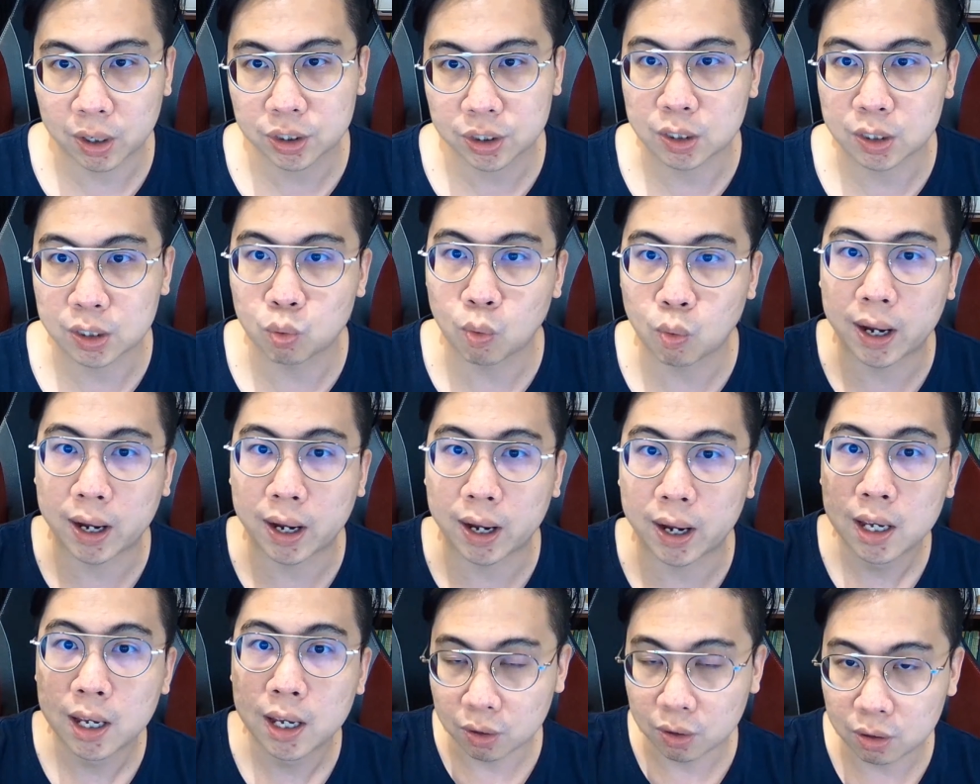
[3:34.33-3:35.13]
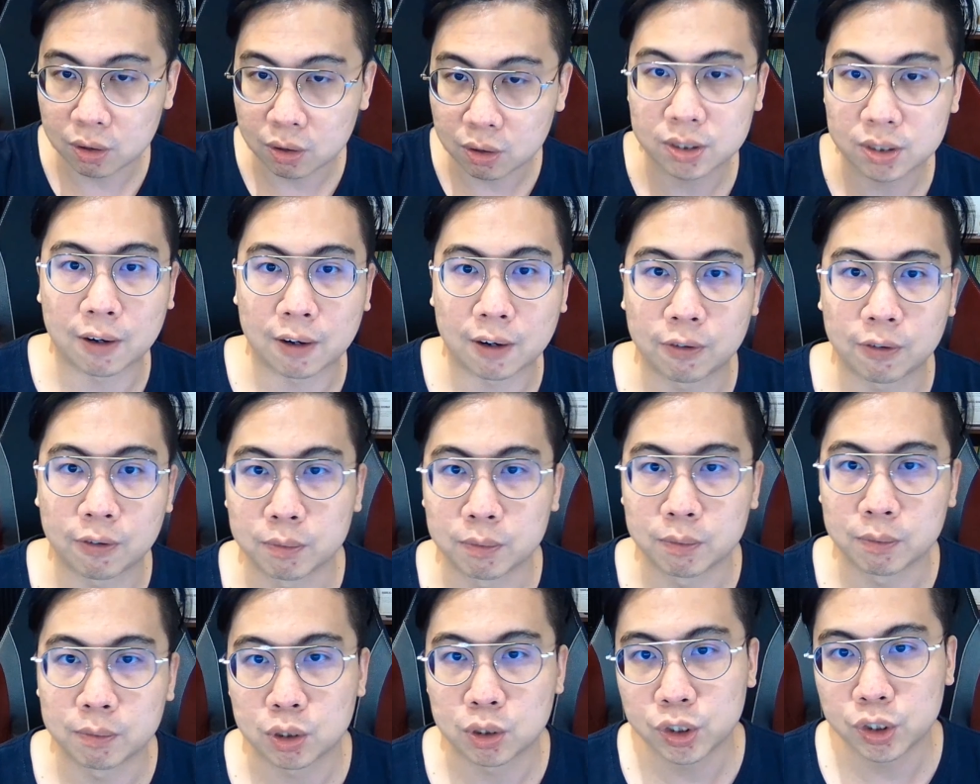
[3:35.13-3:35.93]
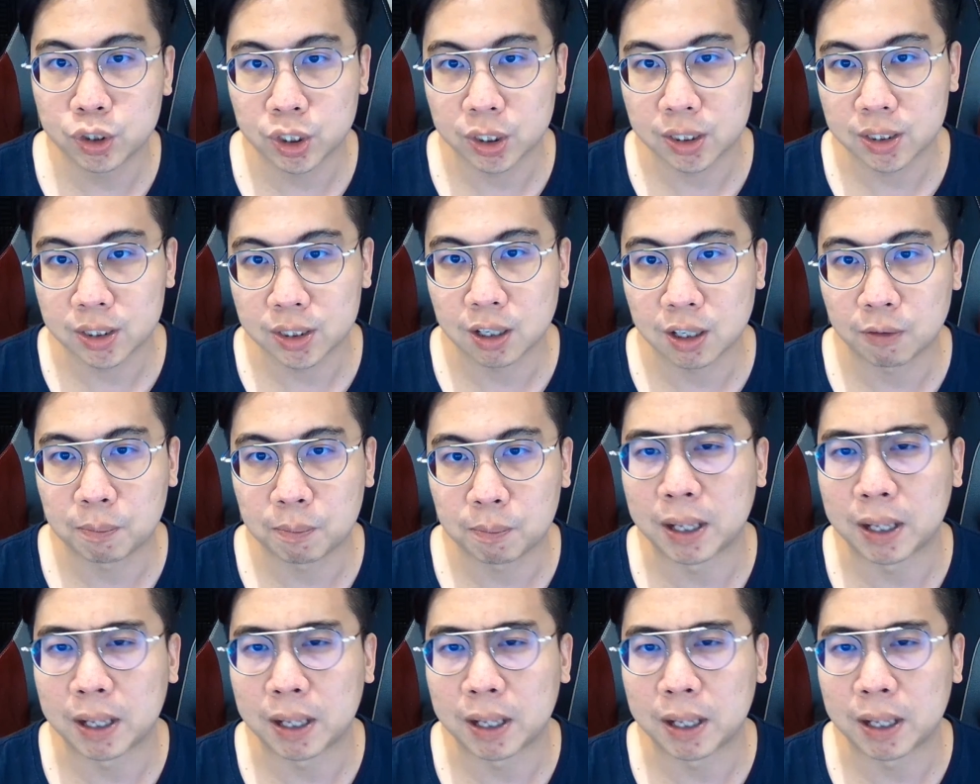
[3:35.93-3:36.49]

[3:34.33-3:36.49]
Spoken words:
That's why you need to start from the solution itself.